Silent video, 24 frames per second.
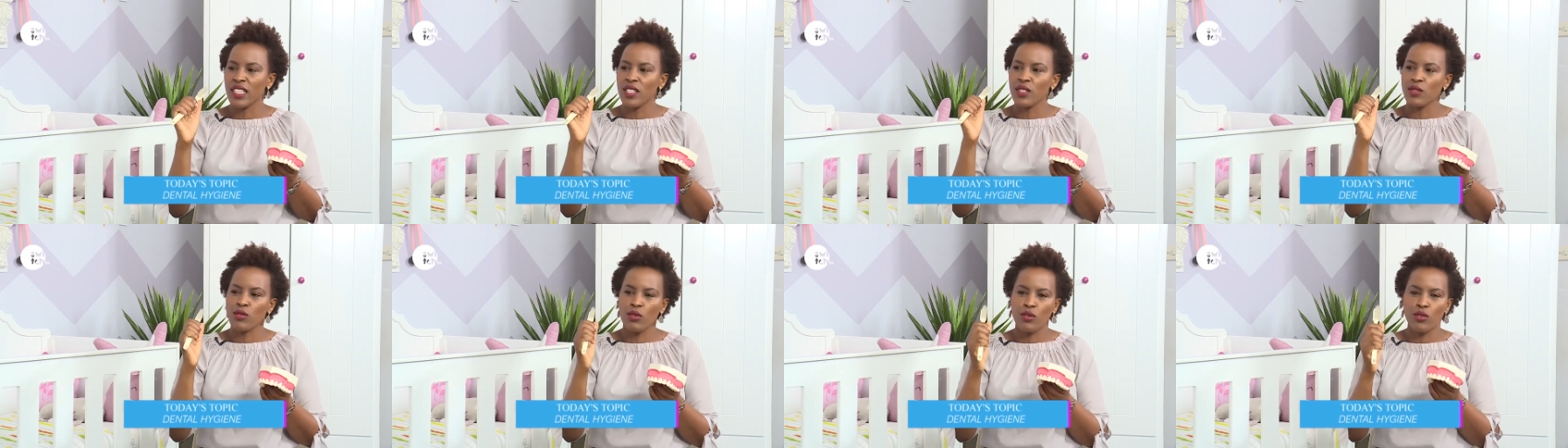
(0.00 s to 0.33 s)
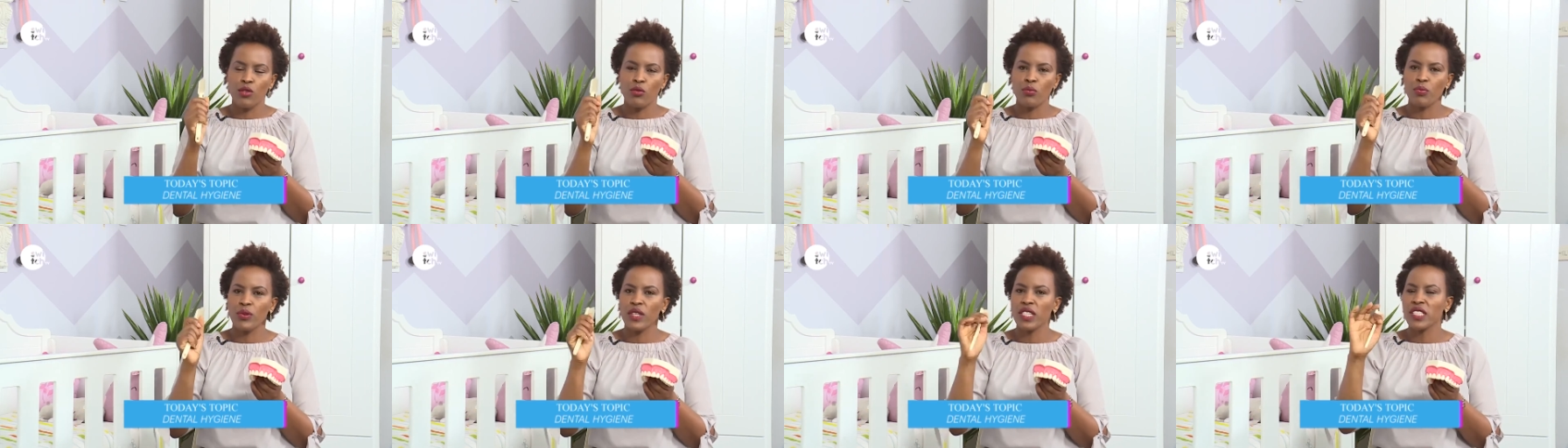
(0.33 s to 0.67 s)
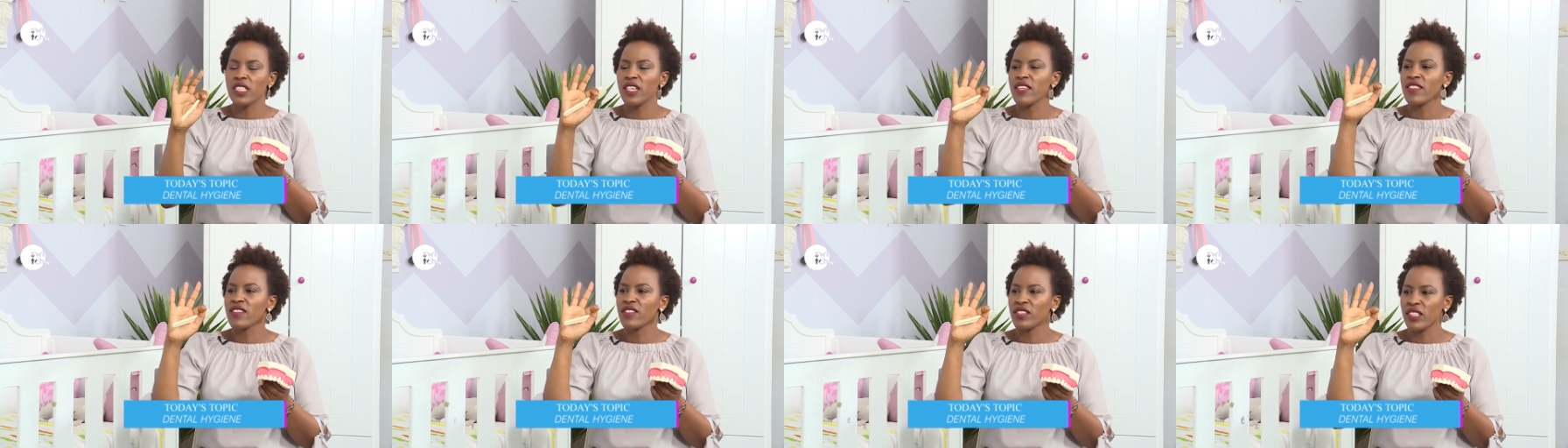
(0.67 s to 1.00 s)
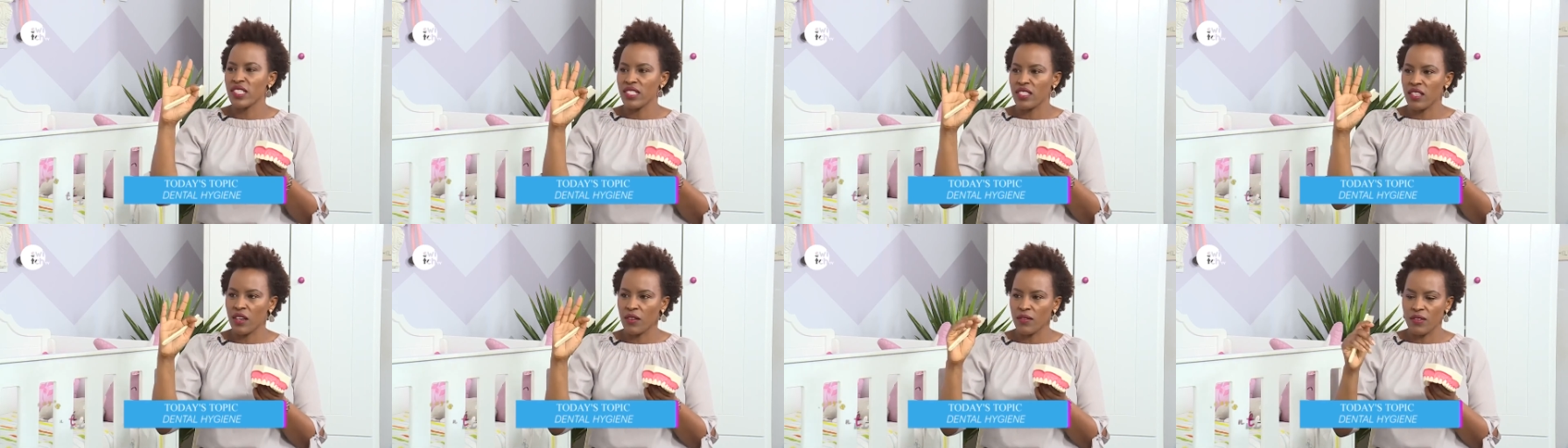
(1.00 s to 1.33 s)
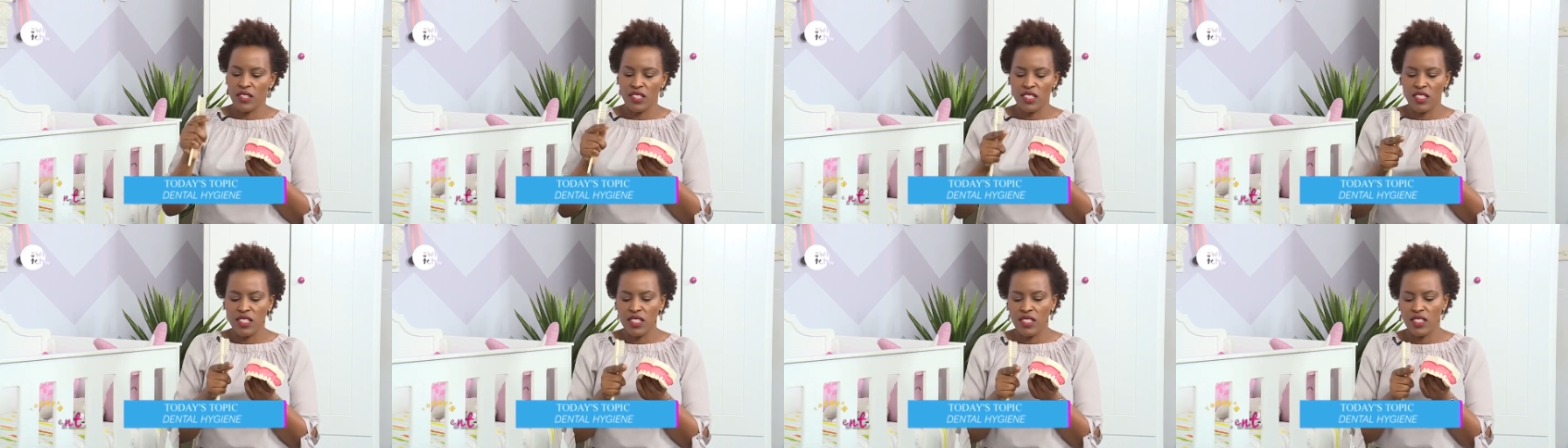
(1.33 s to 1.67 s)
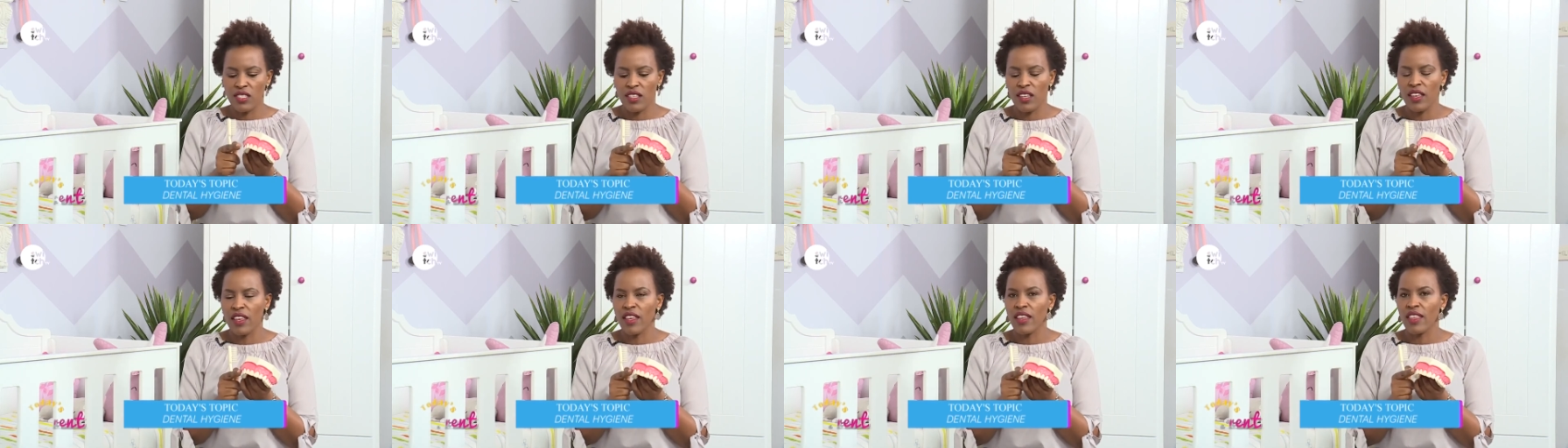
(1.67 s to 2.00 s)
So you're brushing three
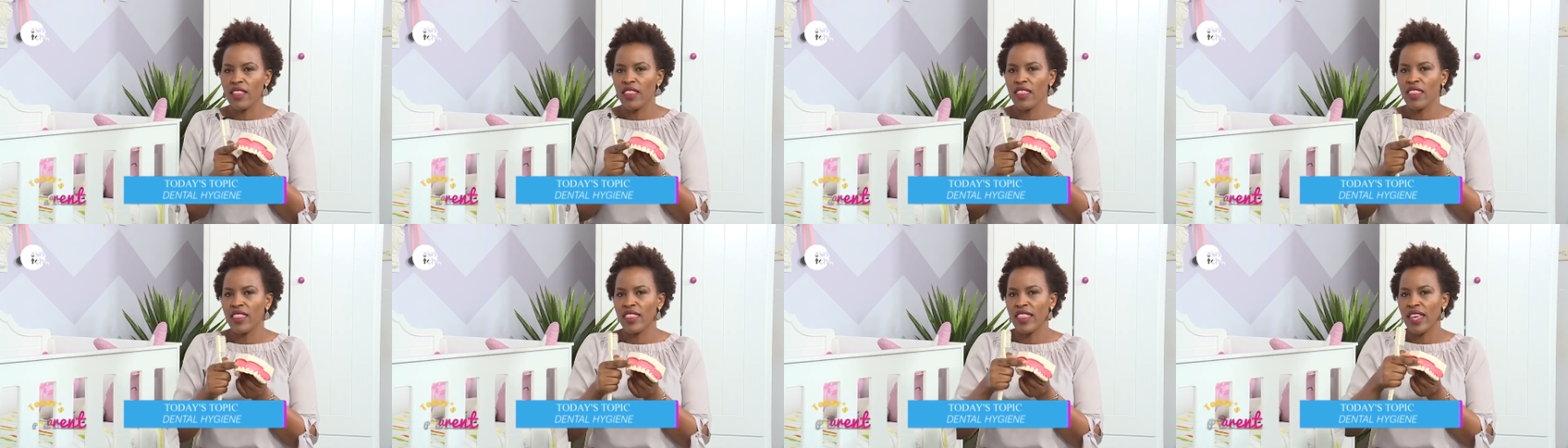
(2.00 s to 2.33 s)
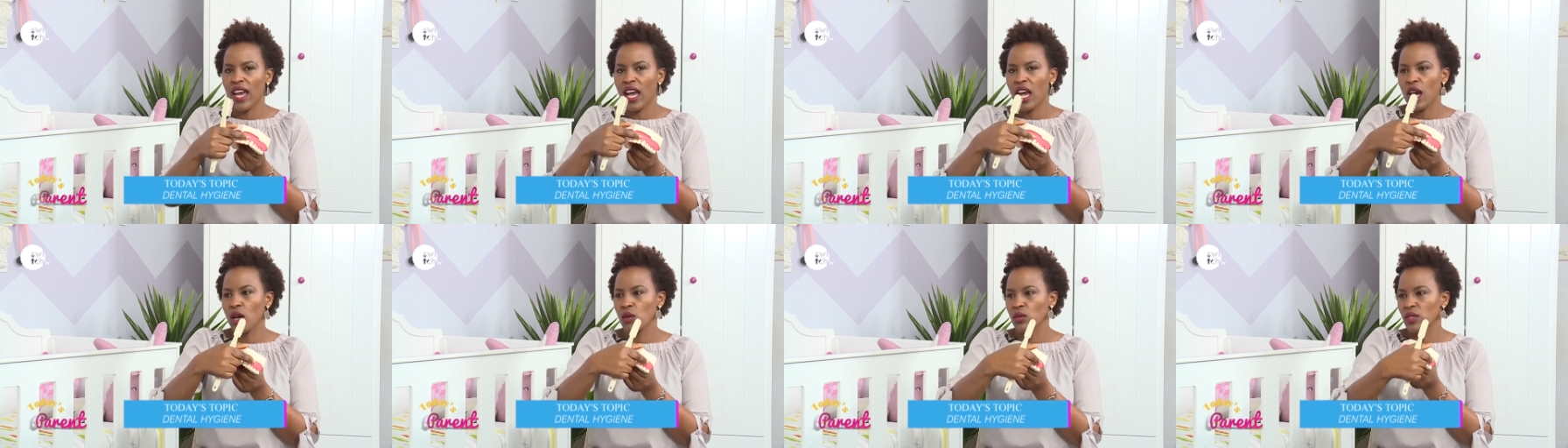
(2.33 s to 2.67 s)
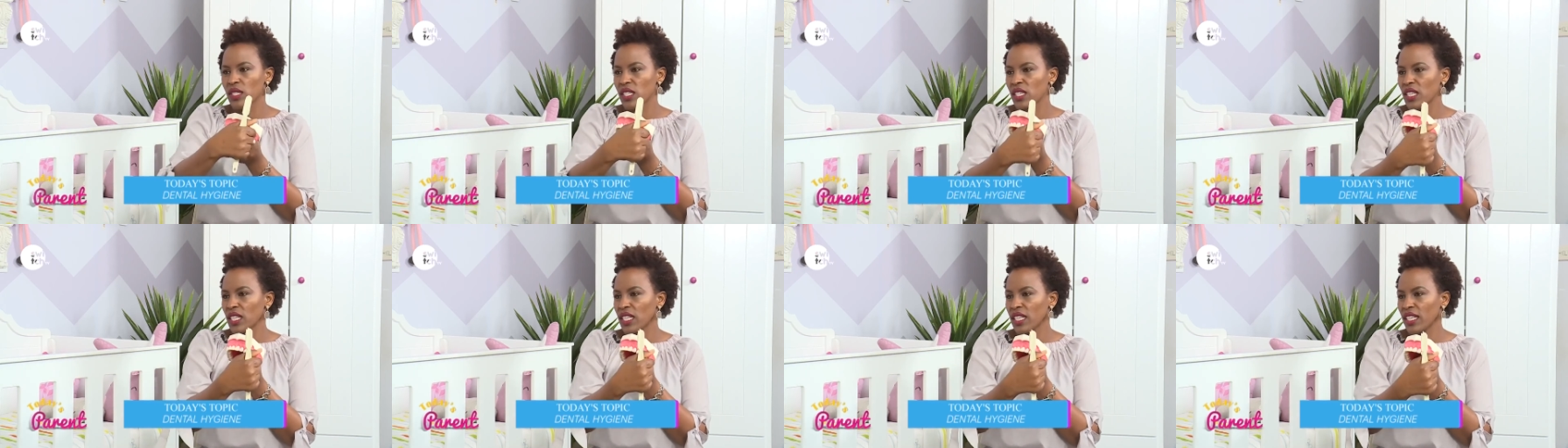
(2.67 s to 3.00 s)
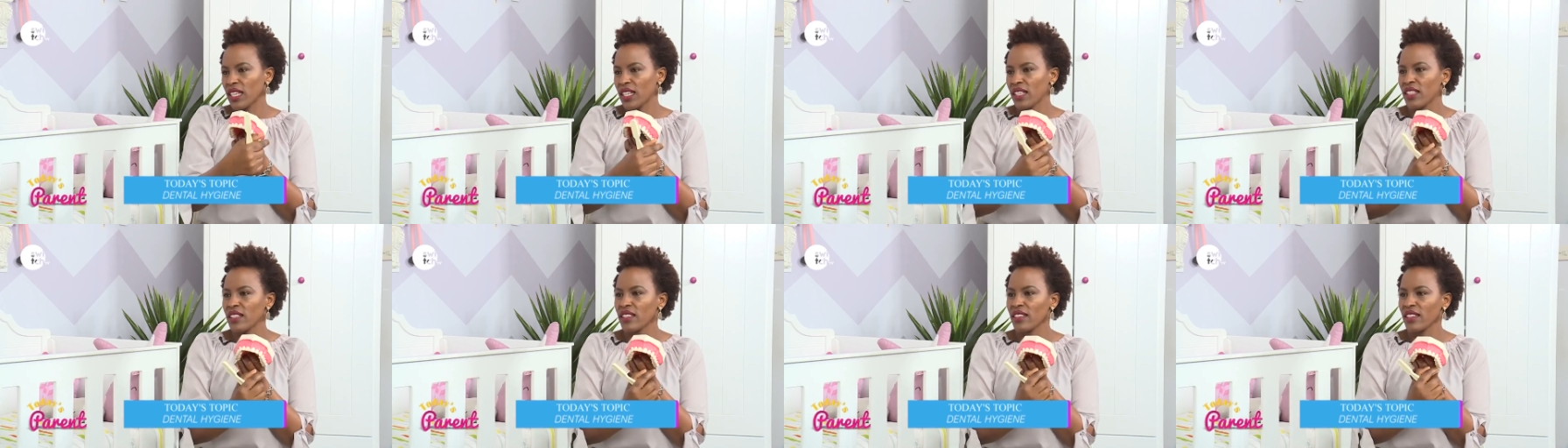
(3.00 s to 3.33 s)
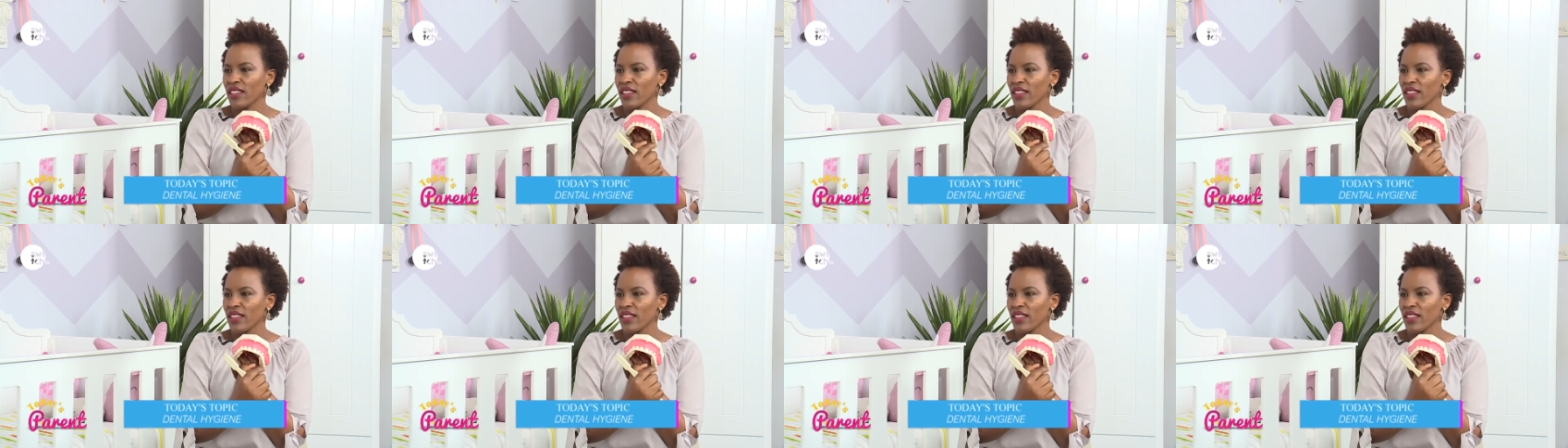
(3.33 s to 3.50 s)
surfaces the outer layer